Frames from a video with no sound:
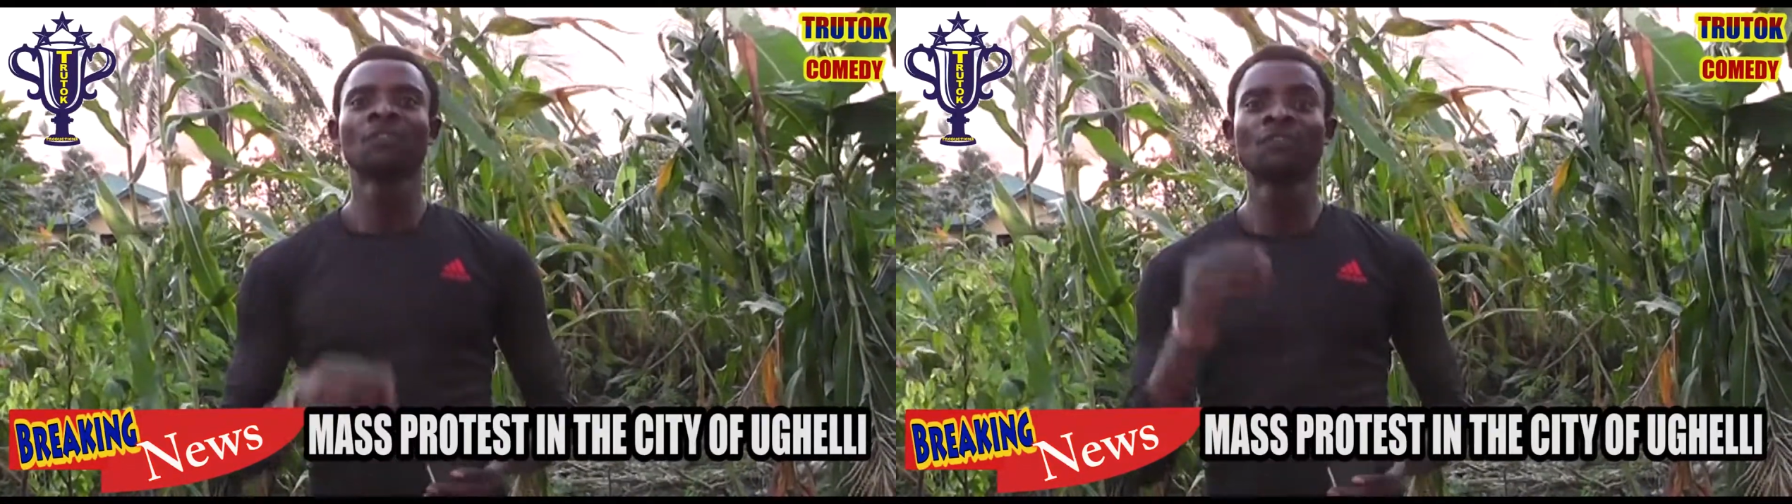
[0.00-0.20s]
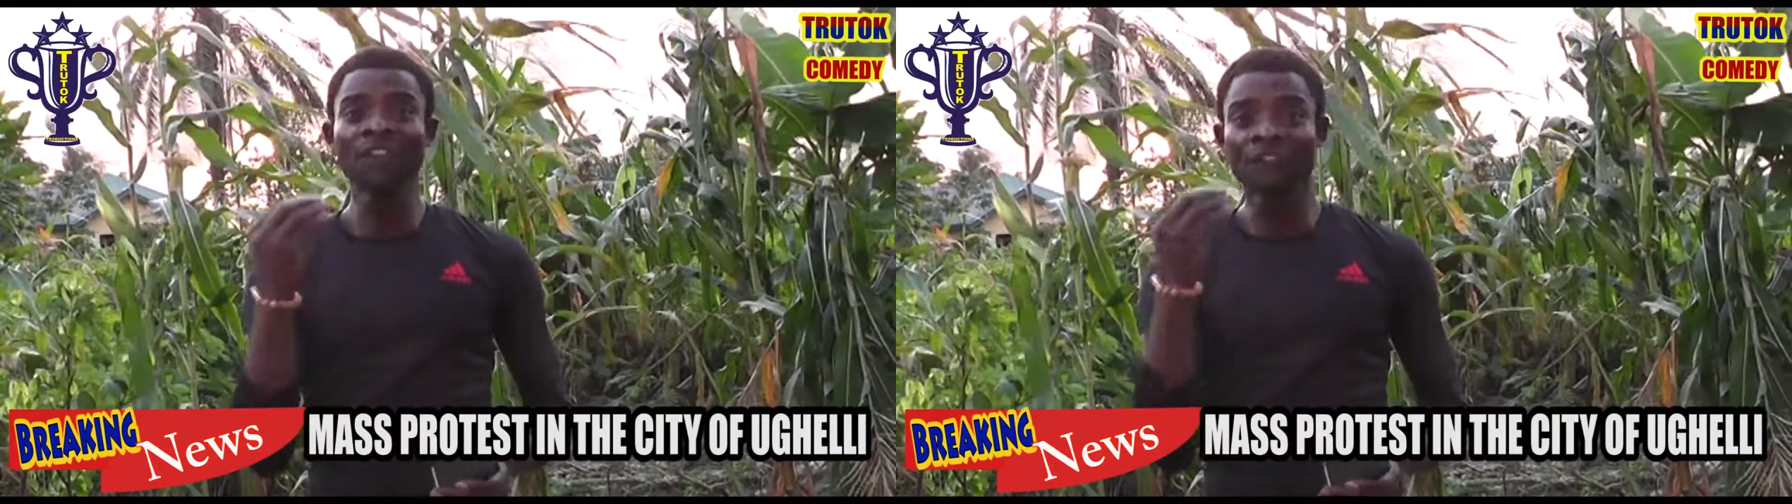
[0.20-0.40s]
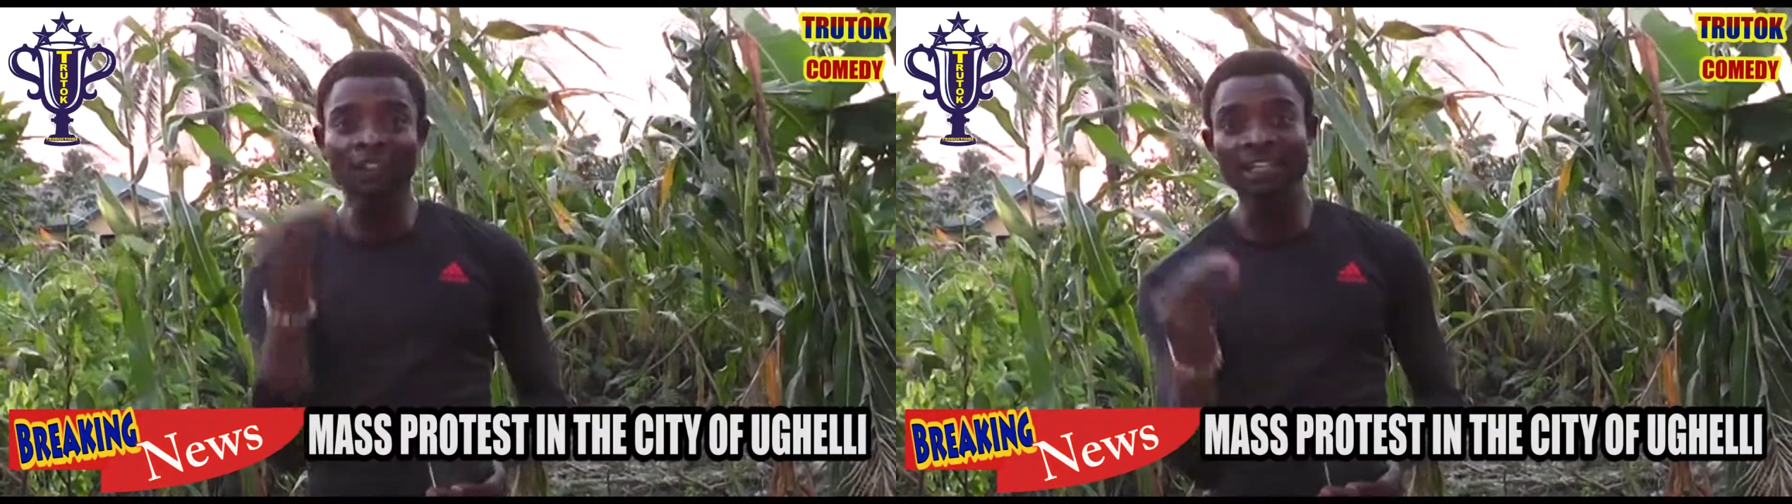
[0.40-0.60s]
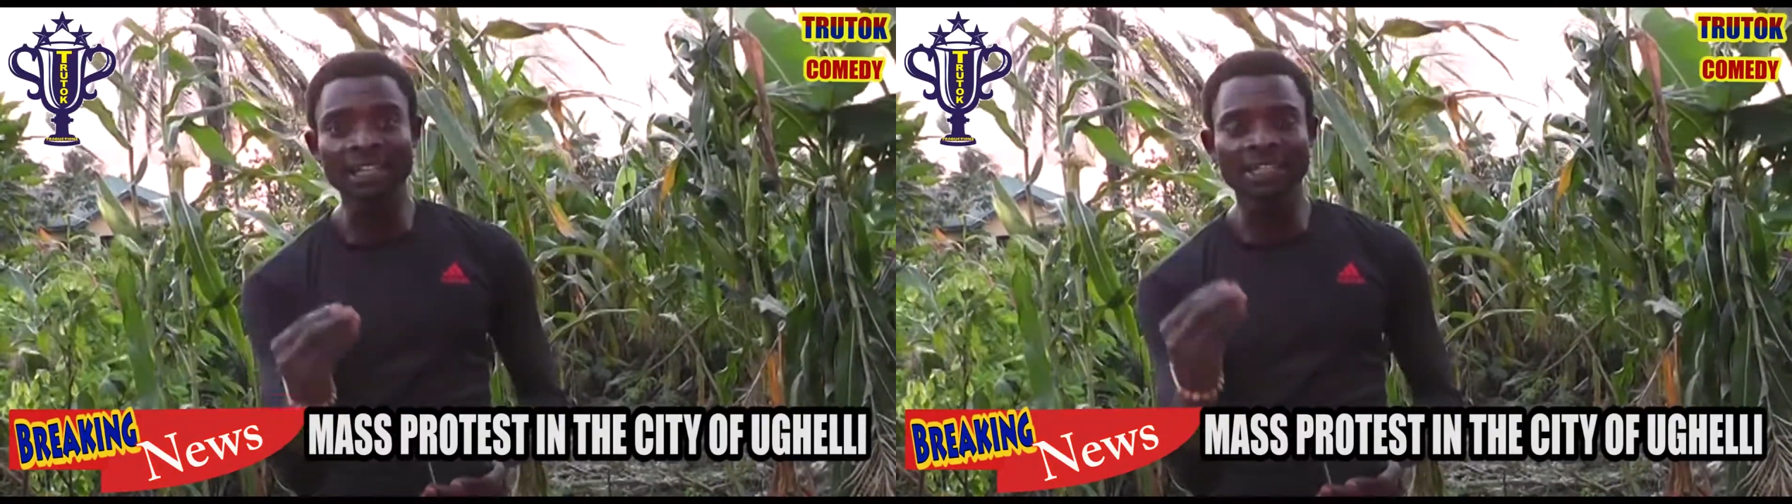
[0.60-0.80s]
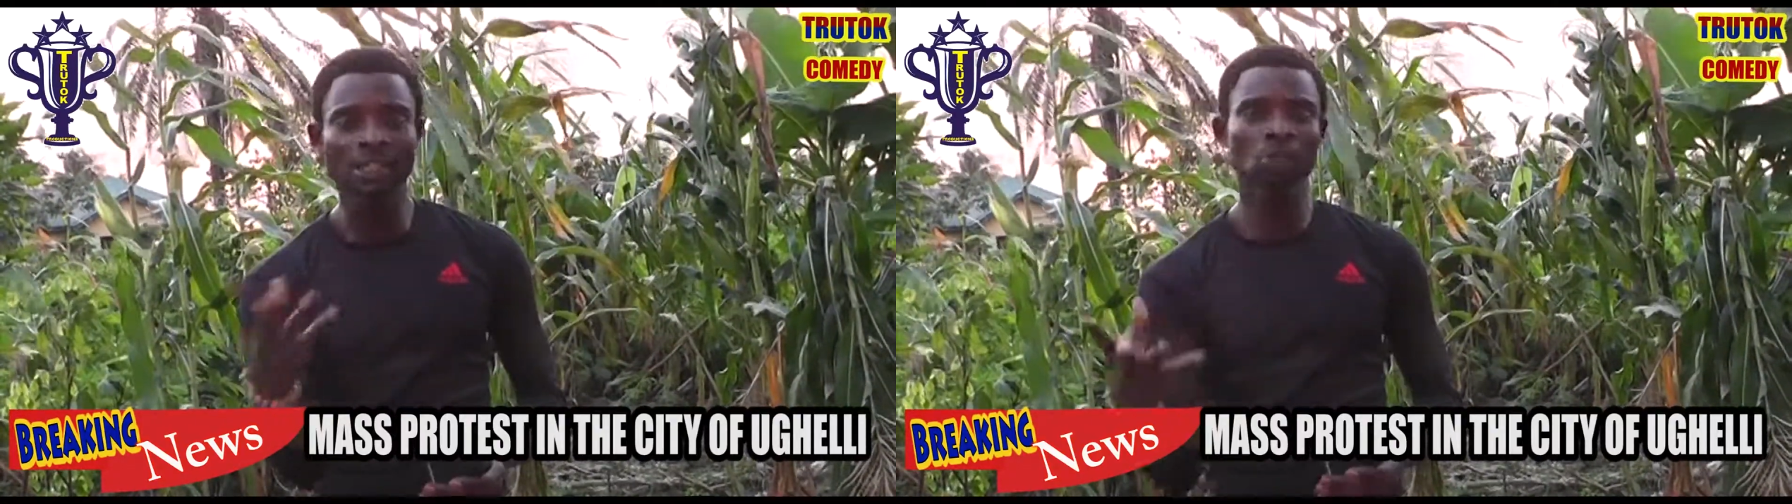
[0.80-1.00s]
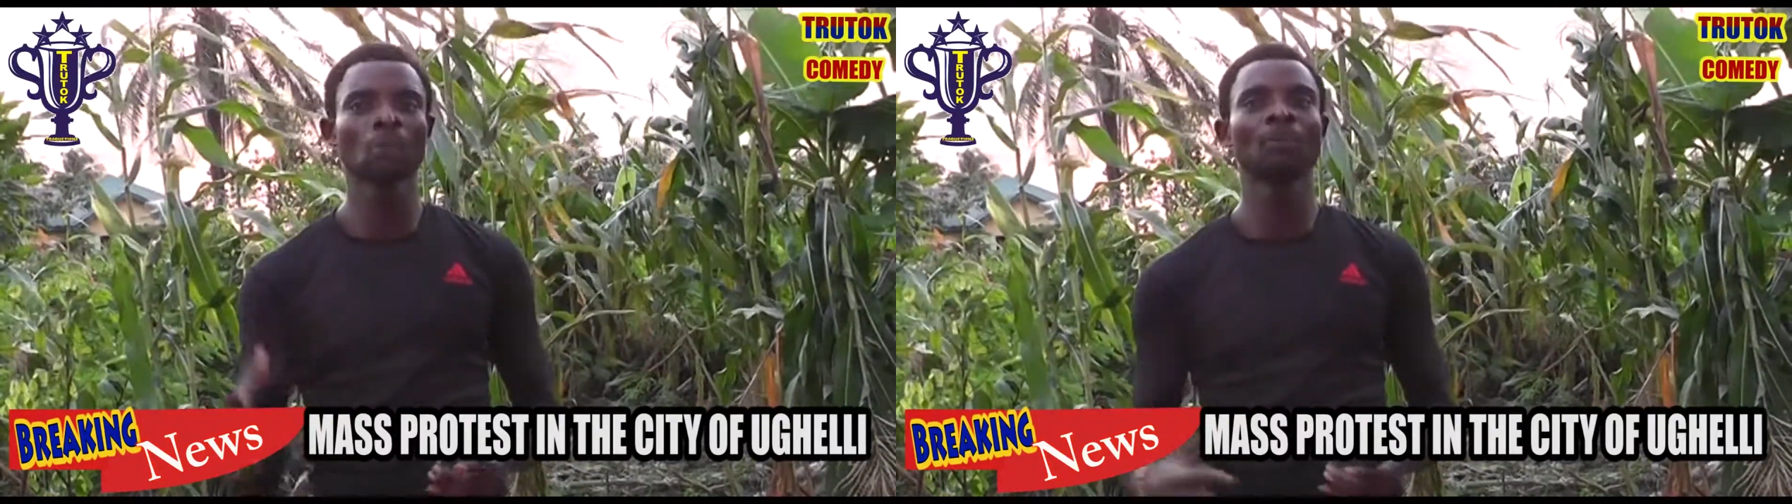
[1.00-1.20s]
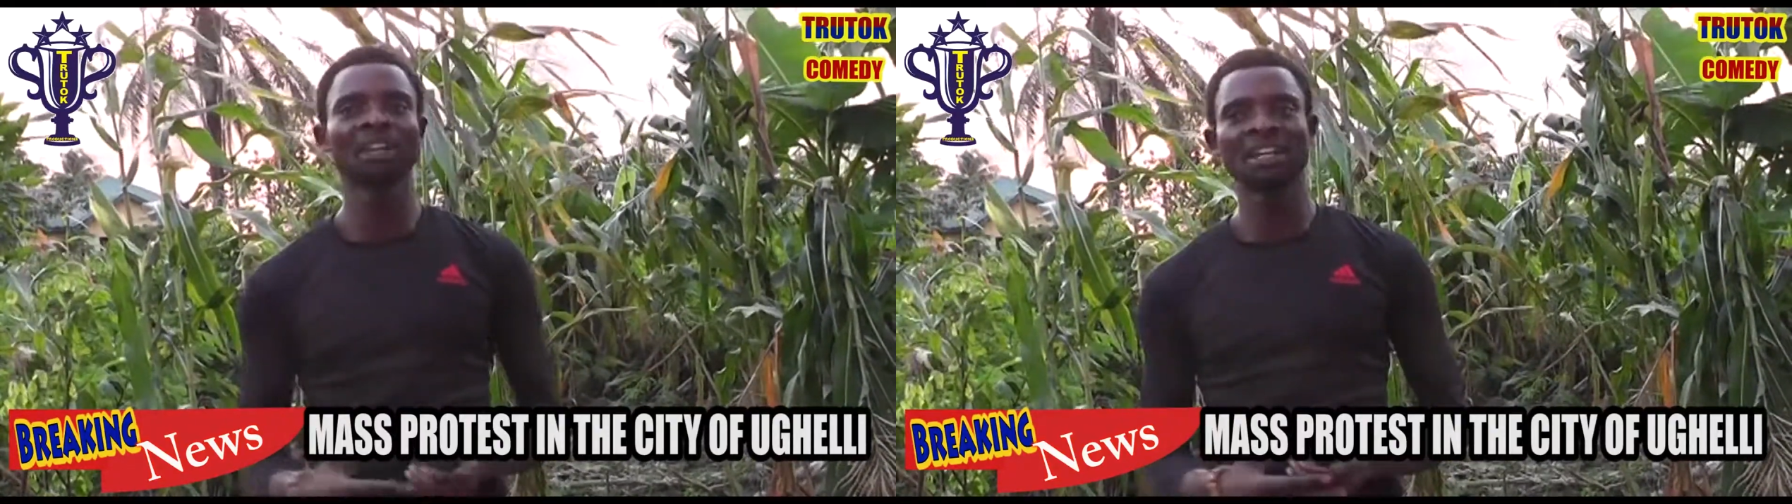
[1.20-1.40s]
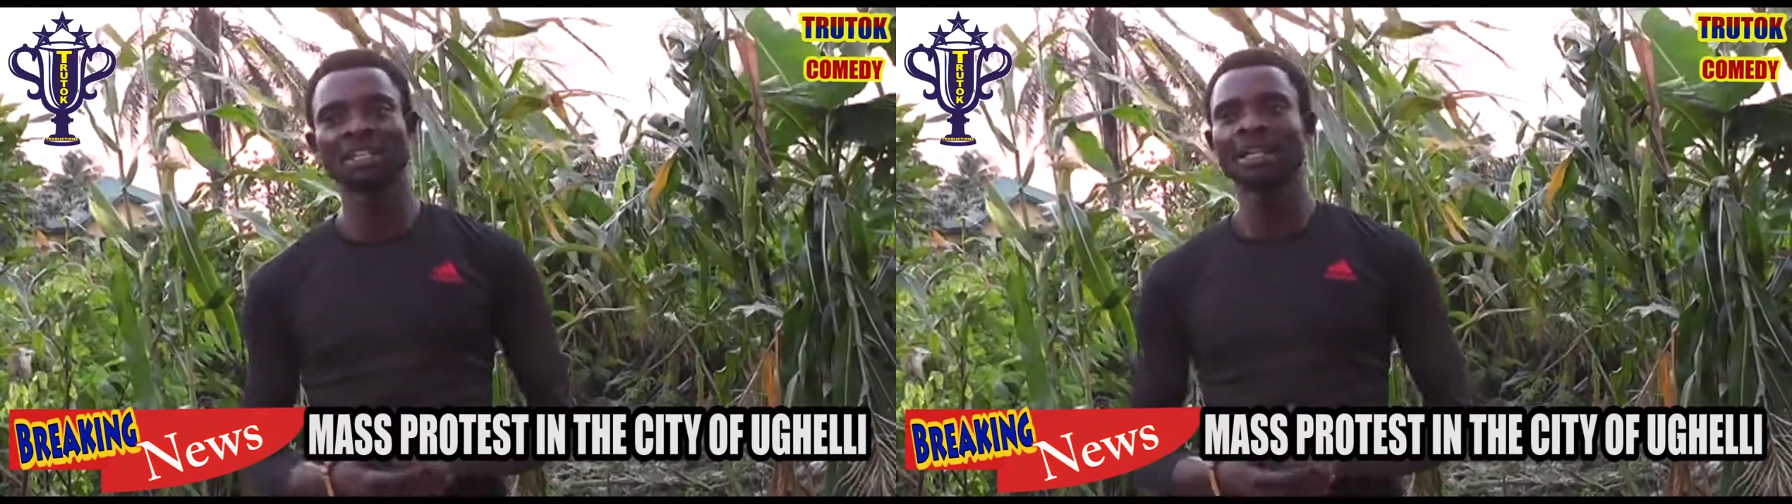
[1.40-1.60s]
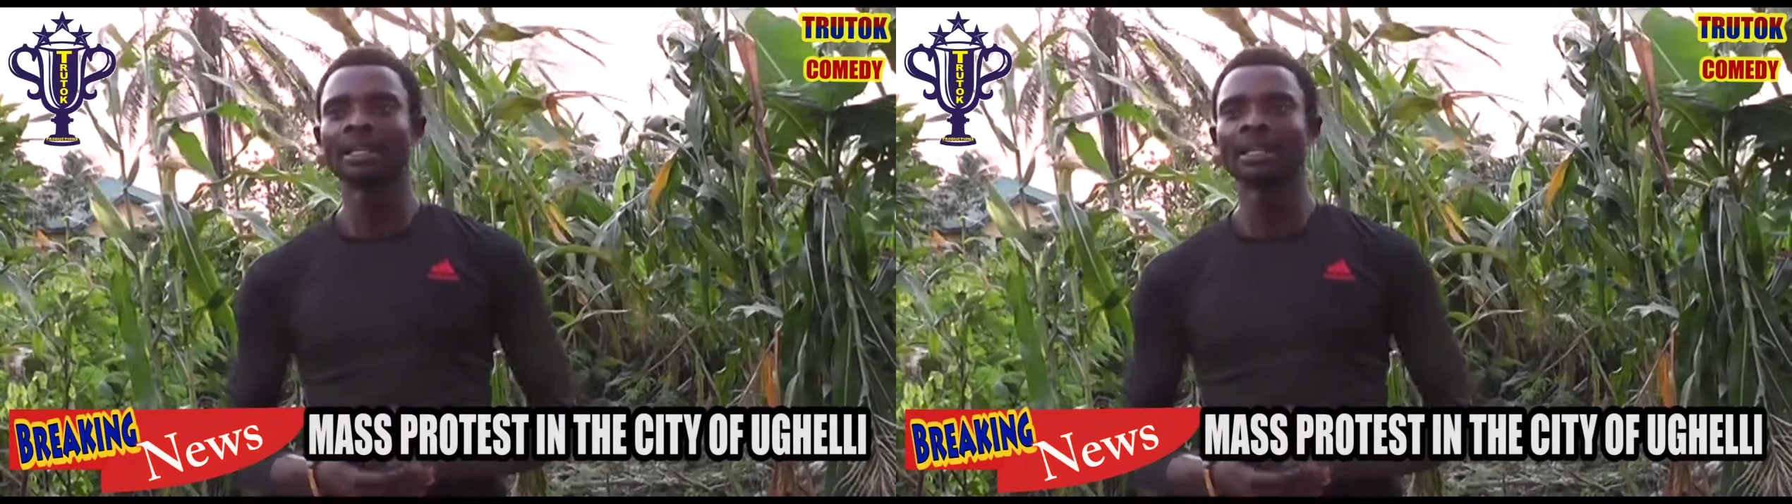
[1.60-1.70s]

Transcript: vividly disobeyed